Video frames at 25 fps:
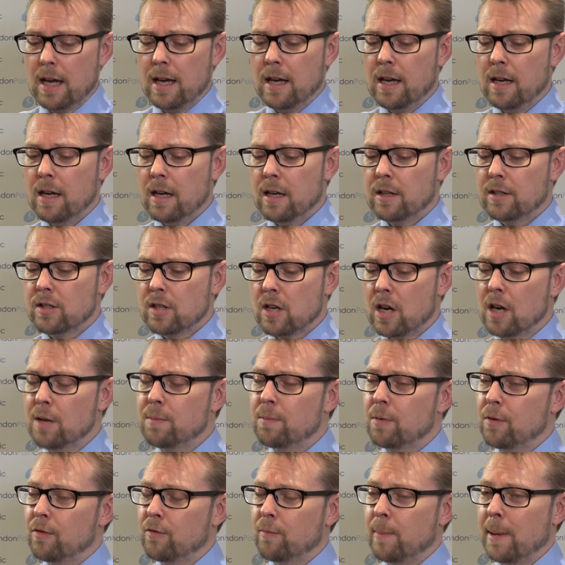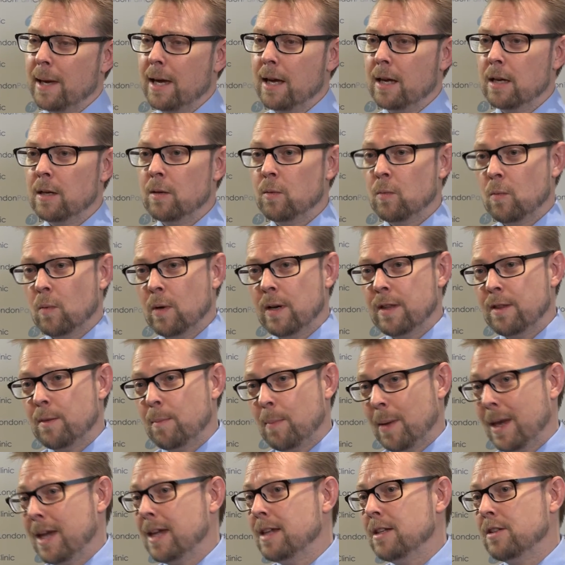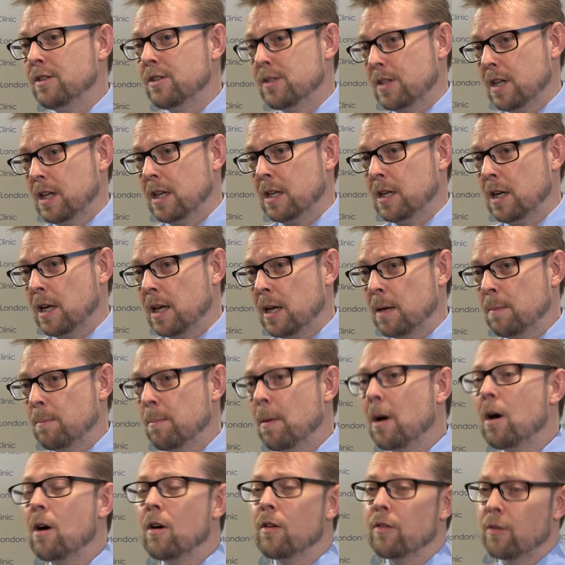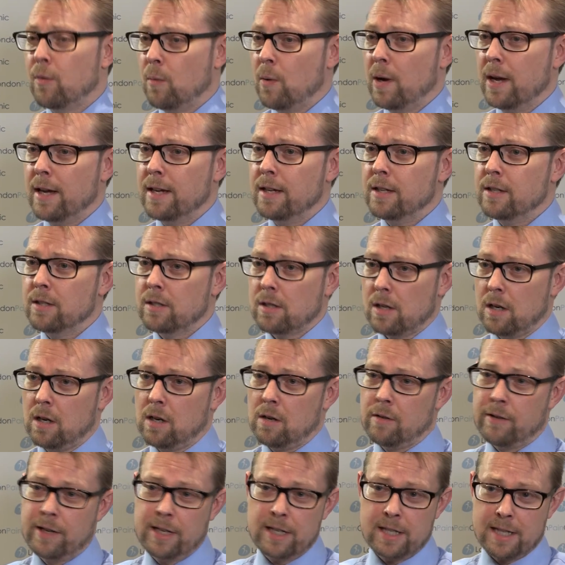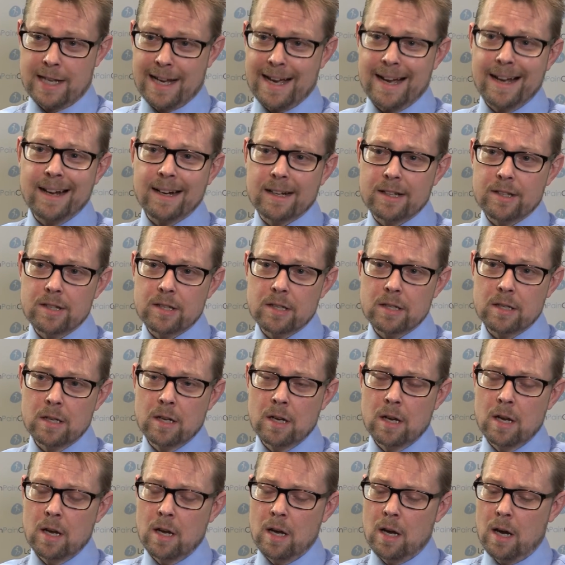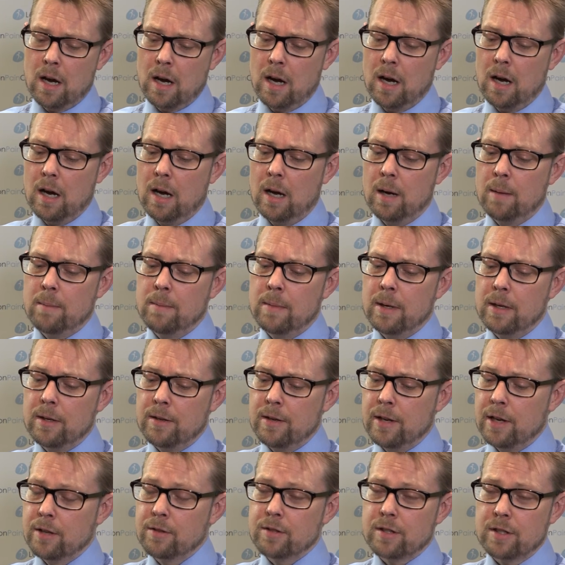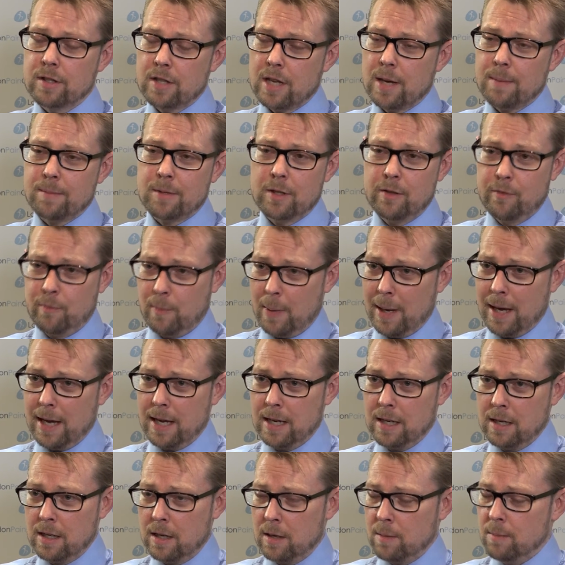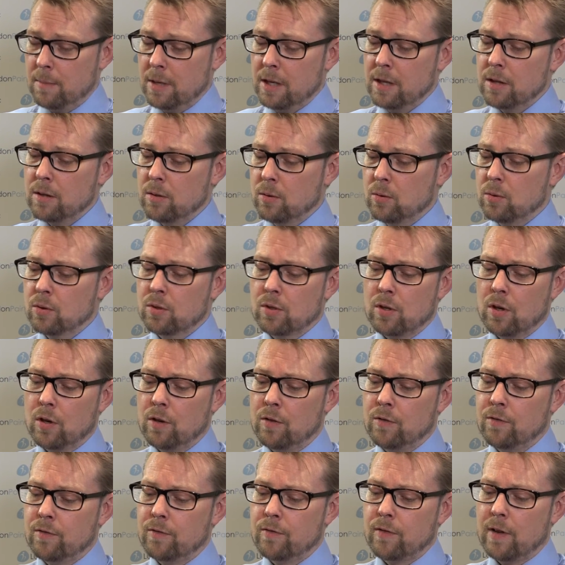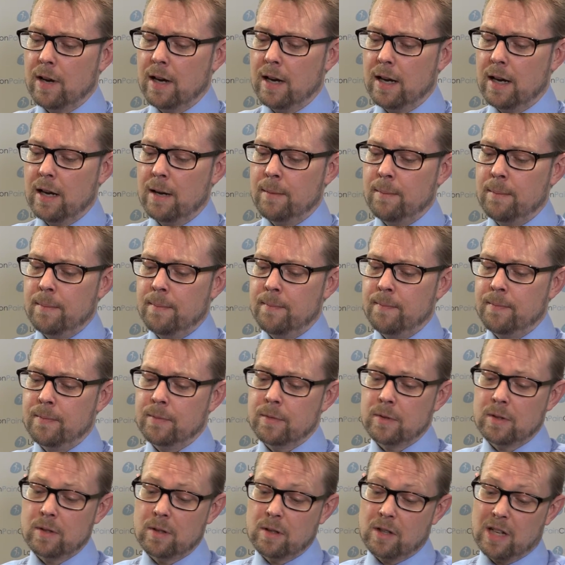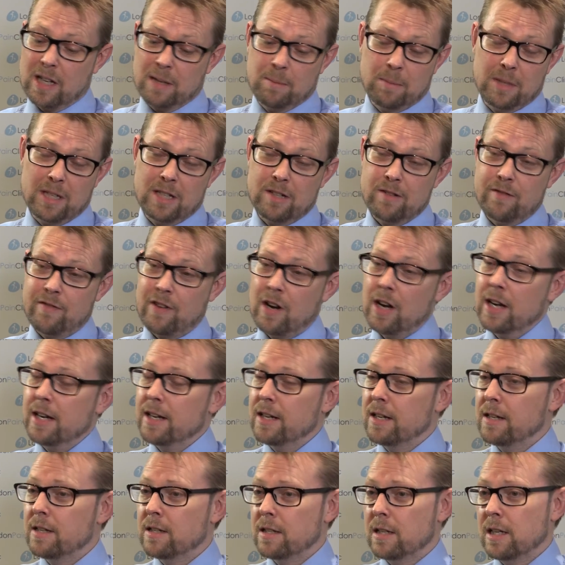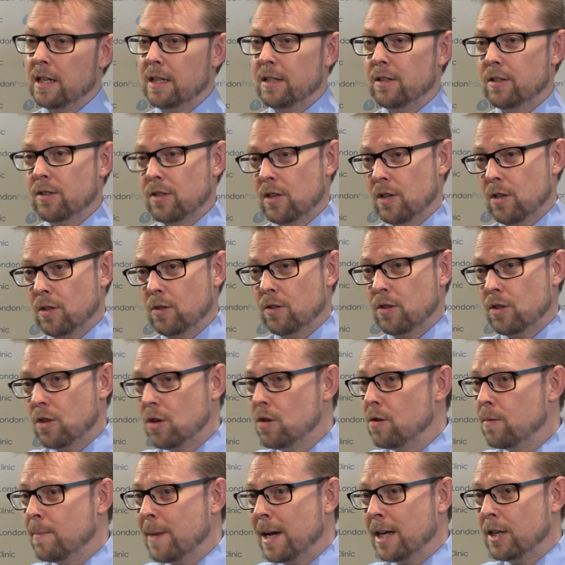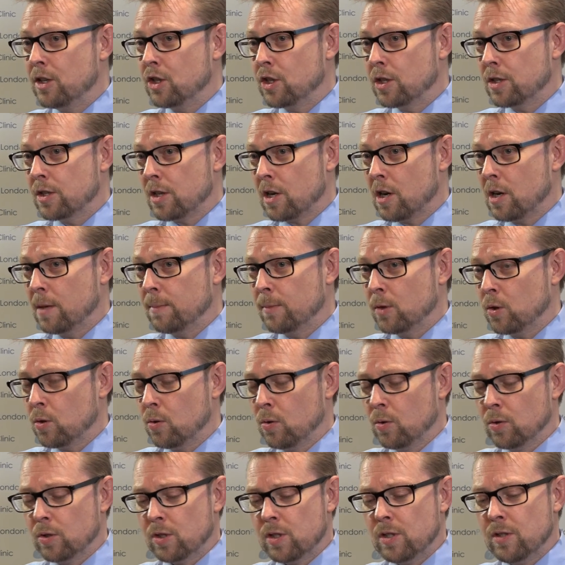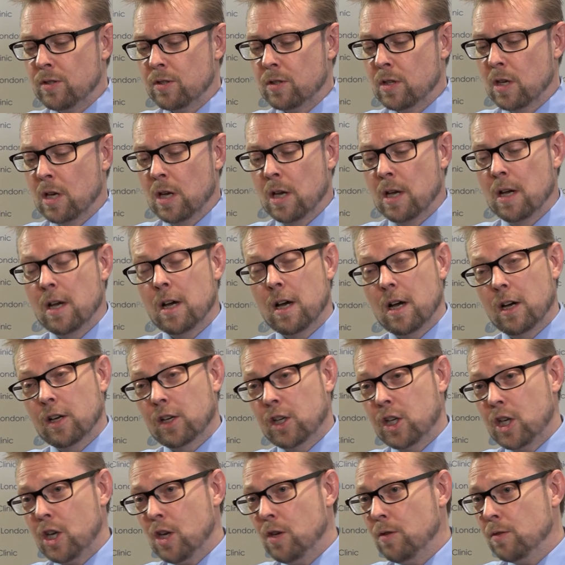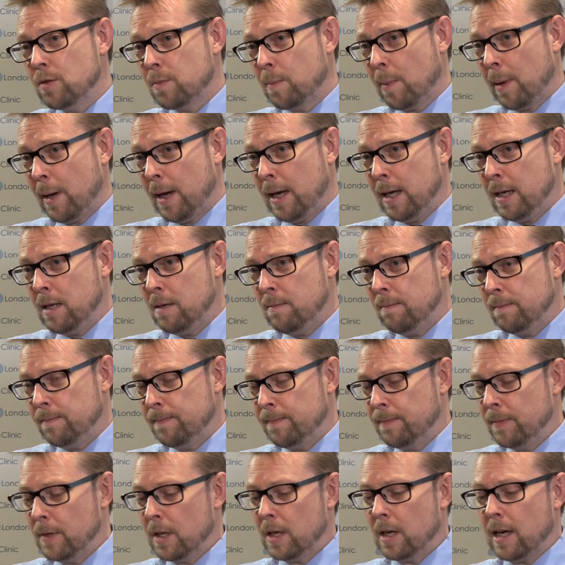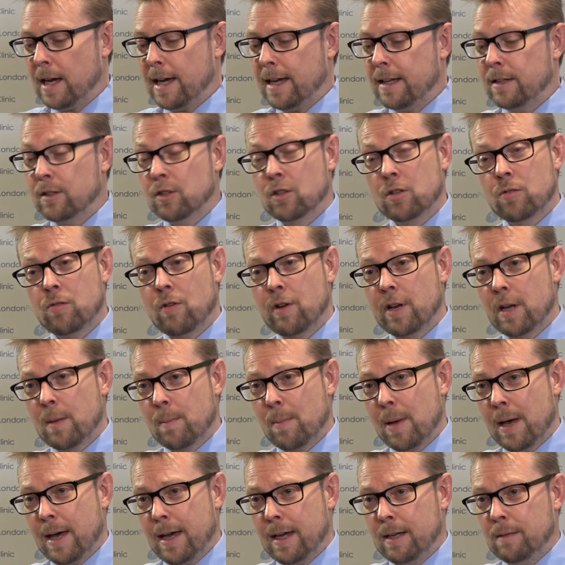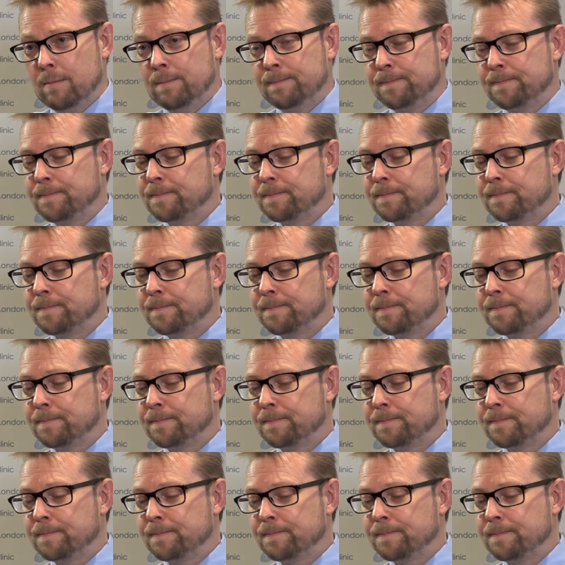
a, a type of pain where the pain signalling pathways are intact. Um, nociceptive pain can be thought of, um, can be divided into two major time courses, acute pain and chronic pain.